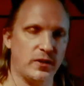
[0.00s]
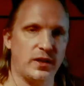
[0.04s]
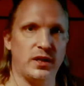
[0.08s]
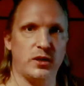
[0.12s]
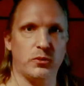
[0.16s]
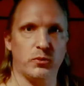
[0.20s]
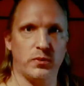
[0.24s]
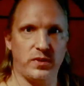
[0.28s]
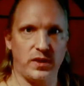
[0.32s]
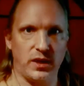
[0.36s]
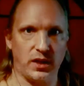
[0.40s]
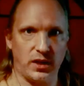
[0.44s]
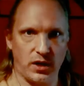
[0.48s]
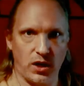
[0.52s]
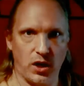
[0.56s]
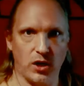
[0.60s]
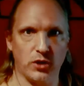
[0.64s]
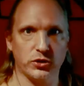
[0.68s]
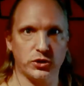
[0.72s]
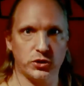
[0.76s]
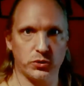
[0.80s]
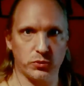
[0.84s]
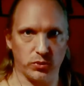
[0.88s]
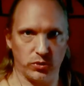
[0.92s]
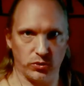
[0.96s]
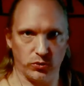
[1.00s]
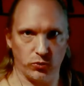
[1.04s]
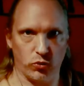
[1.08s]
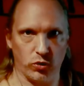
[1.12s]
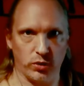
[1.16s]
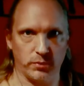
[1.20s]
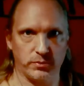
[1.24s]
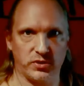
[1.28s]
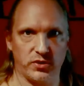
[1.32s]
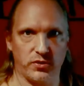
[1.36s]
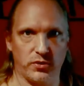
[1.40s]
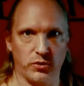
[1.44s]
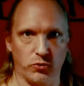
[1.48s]
in with the cultural
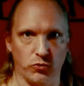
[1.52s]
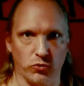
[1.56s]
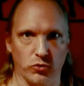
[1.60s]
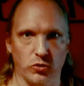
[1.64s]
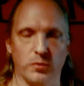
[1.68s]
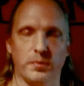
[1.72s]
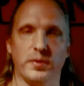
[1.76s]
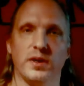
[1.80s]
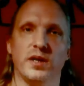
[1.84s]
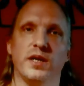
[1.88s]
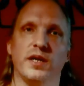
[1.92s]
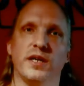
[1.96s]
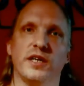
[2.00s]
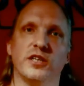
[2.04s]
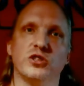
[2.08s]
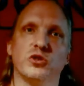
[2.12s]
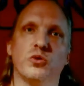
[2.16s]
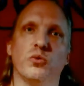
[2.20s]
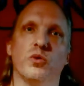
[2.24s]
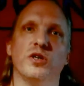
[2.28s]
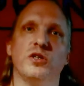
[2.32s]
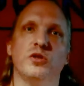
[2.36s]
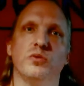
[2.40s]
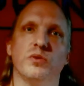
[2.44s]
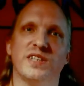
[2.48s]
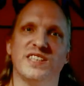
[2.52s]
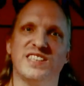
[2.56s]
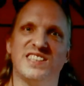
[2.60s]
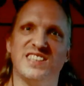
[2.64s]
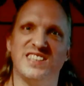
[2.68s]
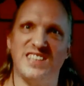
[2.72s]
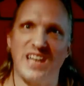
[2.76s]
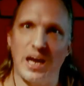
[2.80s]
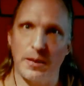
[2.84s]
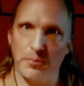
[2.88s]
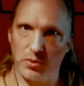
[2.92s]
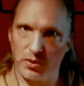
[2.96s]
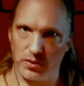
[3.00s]
norms of the group, is going to
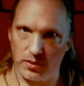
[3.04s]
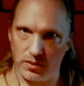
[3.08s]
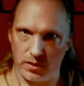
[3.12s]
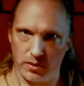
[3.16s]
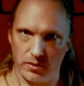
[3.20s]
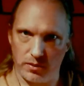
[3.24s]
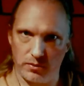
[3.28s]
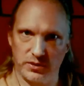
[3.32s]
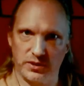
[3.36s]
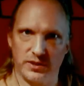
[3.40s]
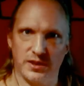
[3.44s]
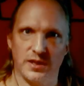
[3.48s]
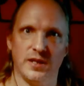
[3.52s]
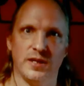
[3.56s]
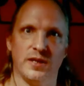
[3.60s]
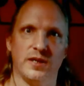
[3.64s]
accept those.